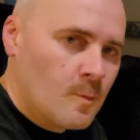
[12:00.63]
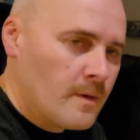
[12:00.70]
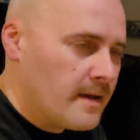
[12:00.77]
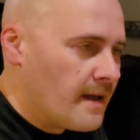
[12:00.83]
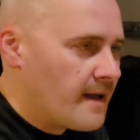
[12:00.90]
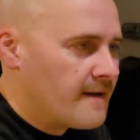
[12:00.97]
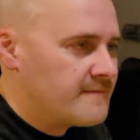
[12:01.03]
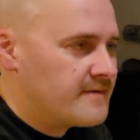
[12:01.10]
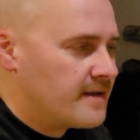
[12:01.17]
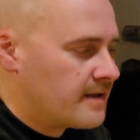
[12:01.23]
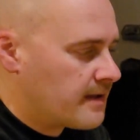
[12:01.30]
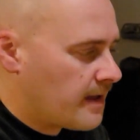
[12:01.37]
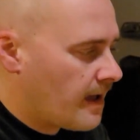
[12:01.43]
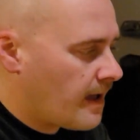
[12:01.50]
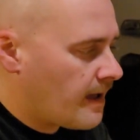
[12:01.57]
we have a
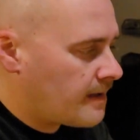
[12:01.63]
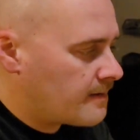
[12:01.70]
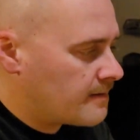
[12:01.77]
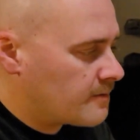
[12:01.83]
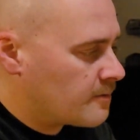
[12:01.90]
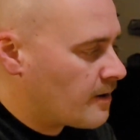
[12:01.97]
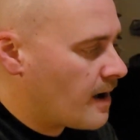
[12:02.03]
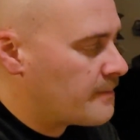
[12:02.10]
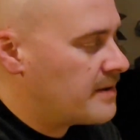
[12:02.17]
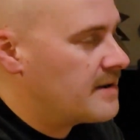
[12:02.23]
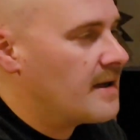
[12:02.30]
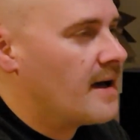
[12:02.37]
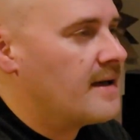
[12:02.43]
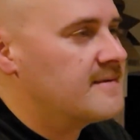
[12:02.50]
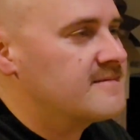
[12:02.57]
cat grab
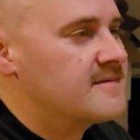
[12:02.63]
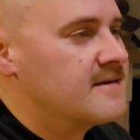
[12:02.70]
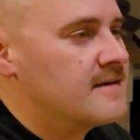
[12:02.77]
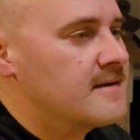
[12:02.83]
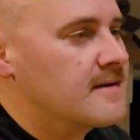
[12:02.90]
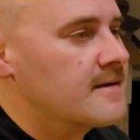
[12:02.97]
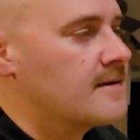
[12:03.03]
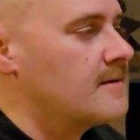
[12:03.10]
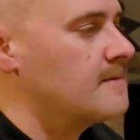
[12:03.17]
and die stick